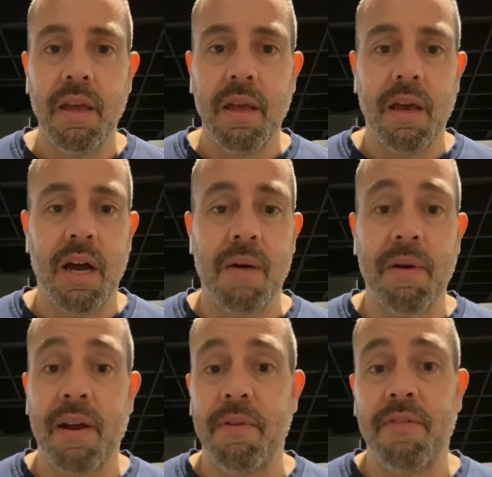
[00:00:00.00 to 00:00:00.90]
I
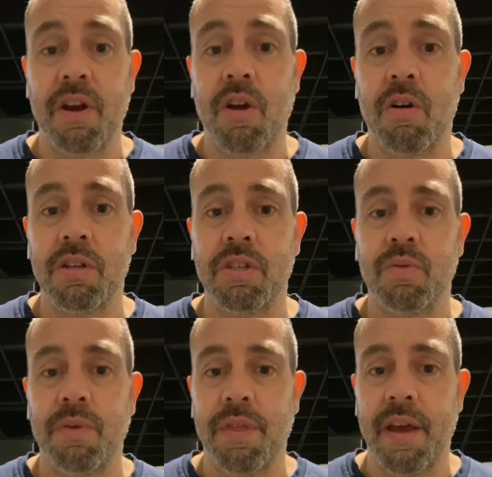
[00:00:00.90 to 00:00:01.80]
got to be very
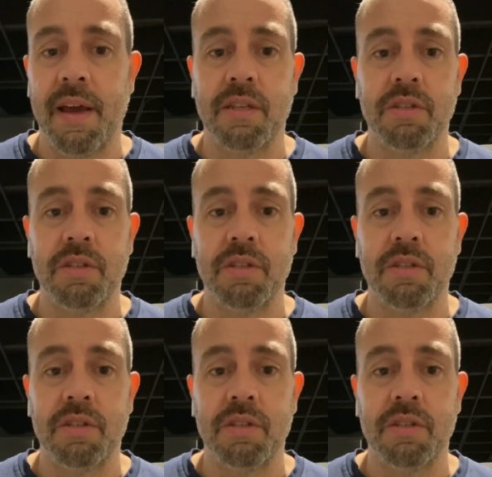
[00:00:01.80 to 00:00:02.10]
cautious with that.